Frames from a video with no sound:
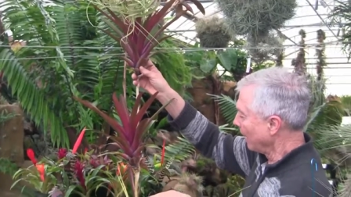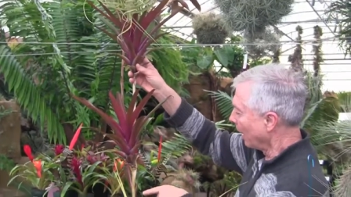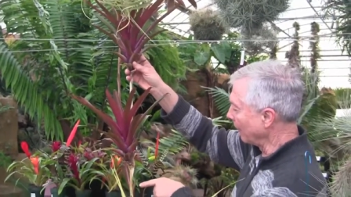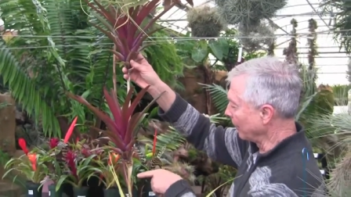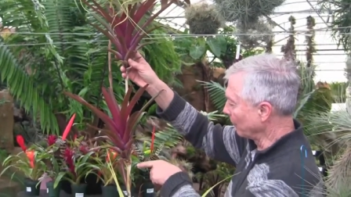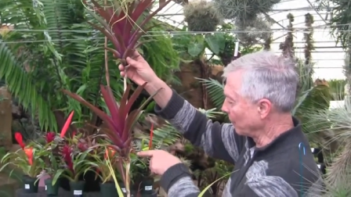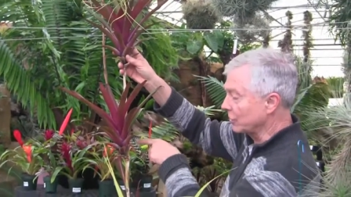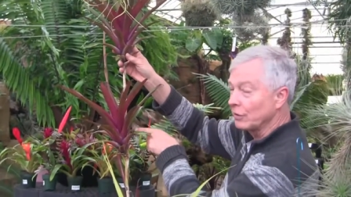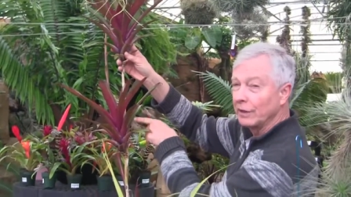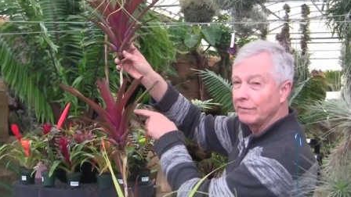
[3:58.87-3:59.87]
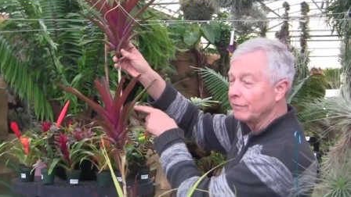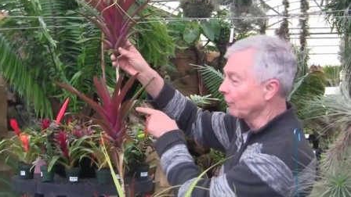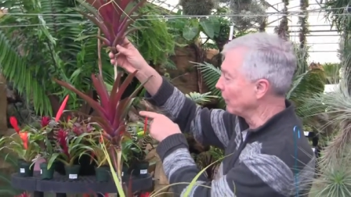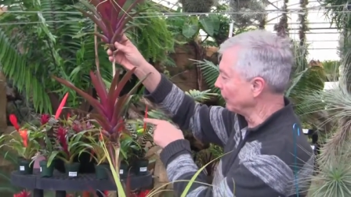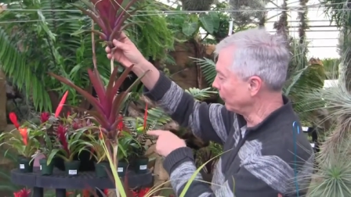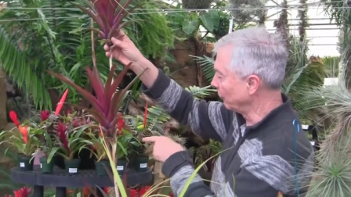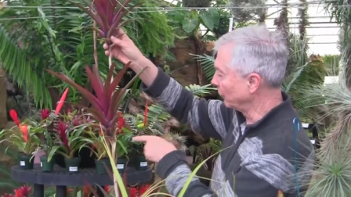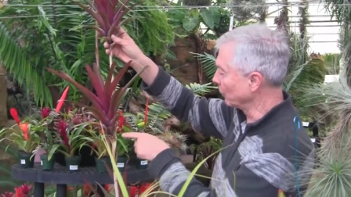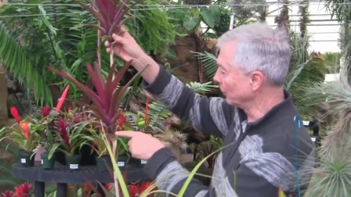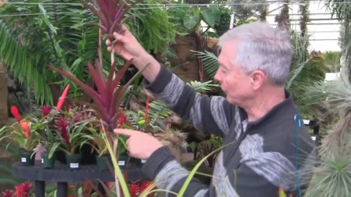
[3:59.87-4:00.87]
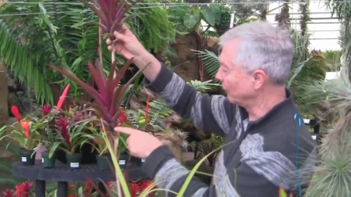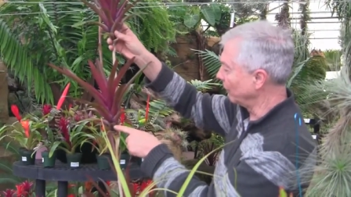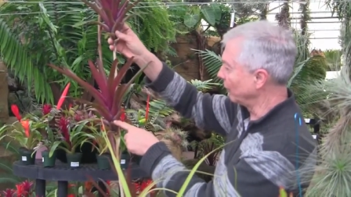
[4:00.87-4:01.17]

on the original inflorescence, you can see